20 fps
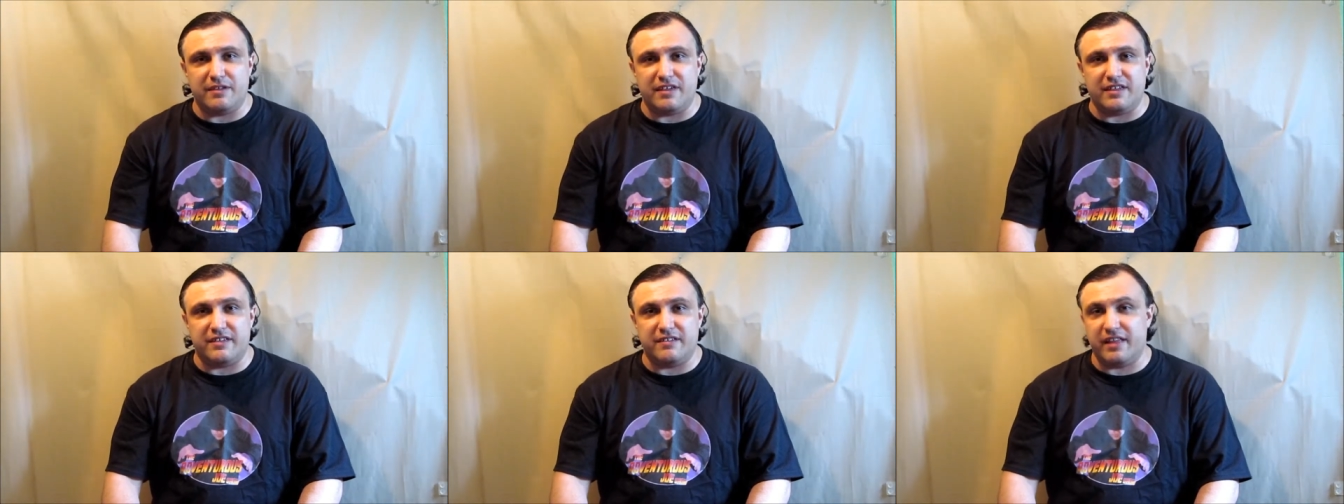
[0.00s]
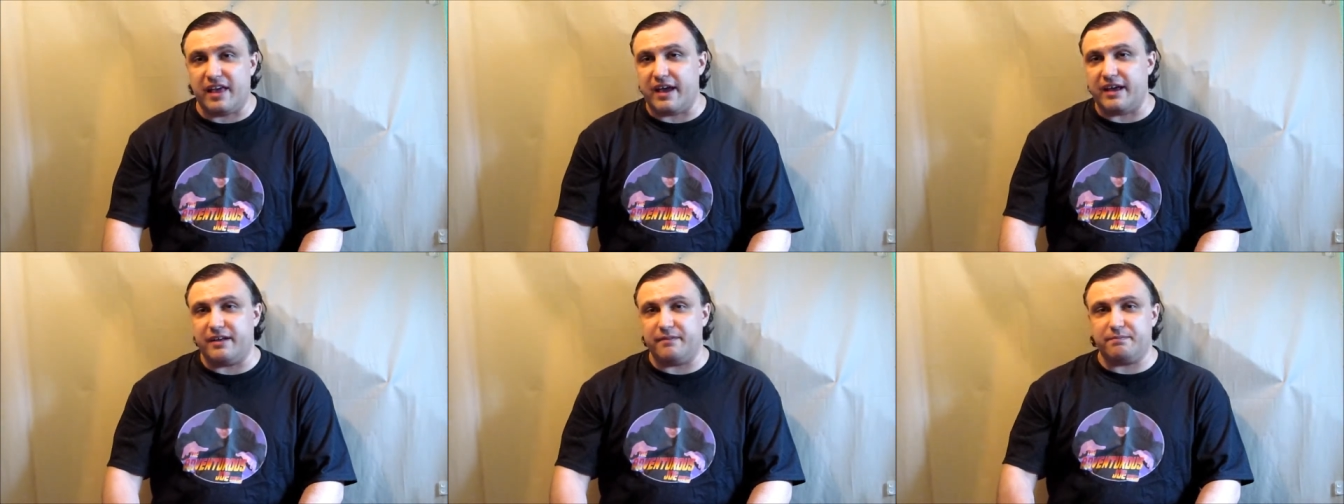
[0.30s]
is
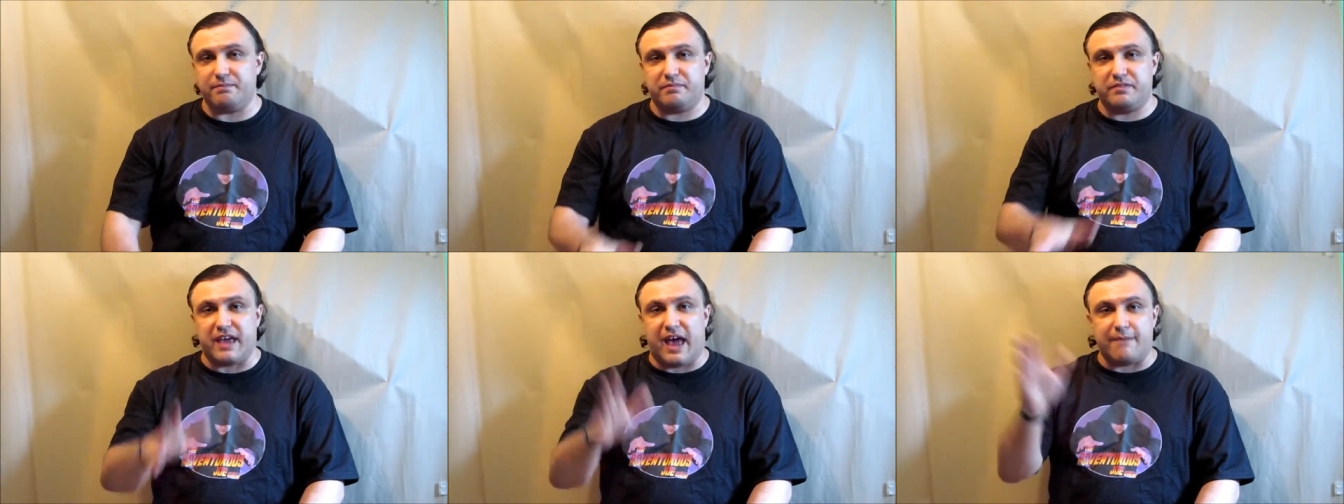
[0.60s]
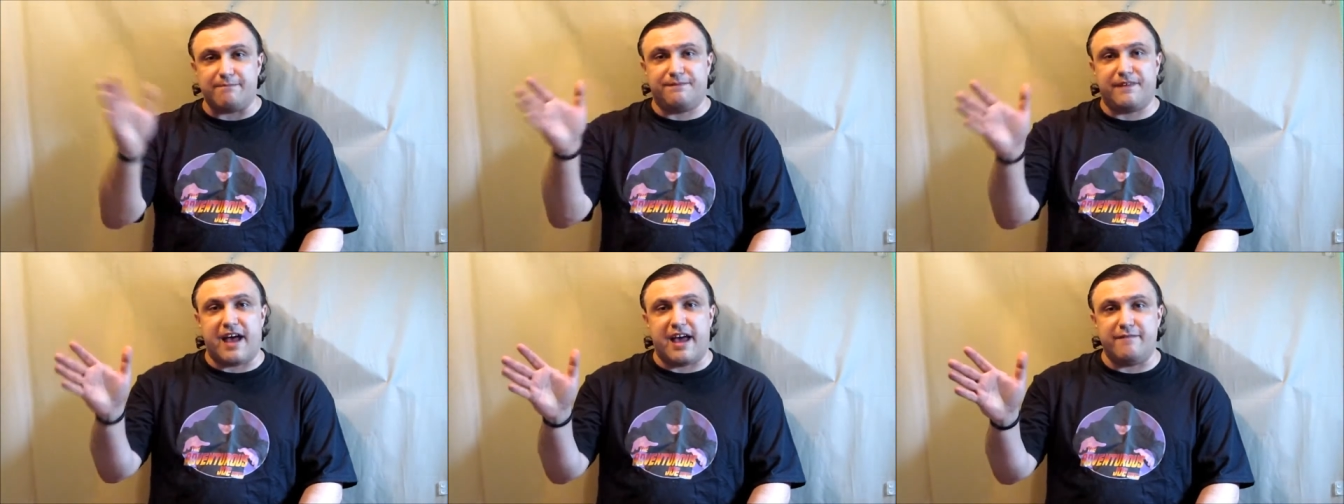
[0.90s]
like
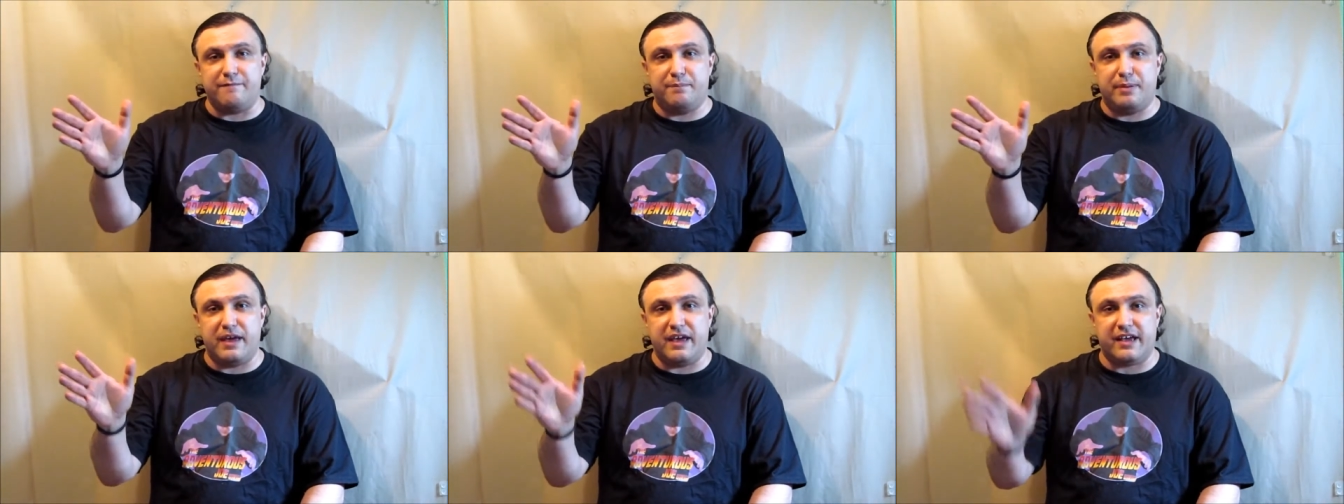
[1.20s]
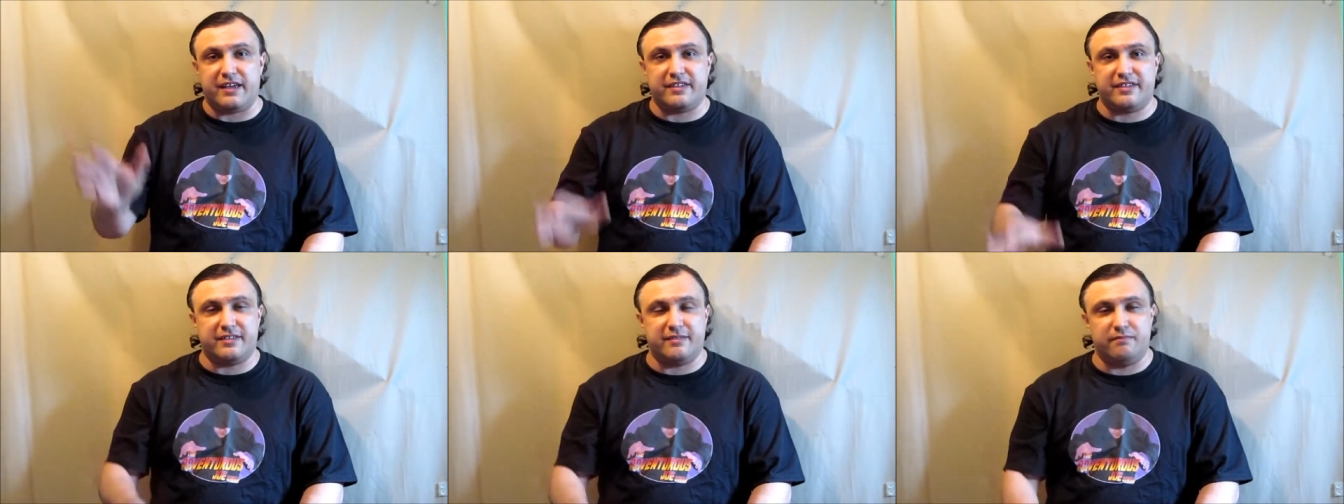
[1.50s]
top 5
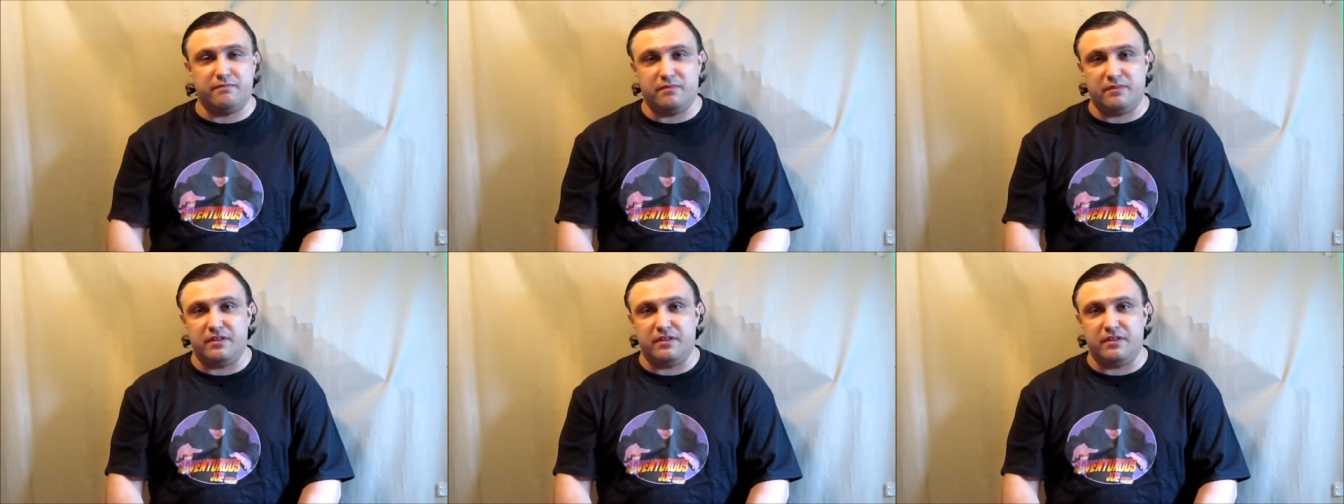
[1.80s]
picks.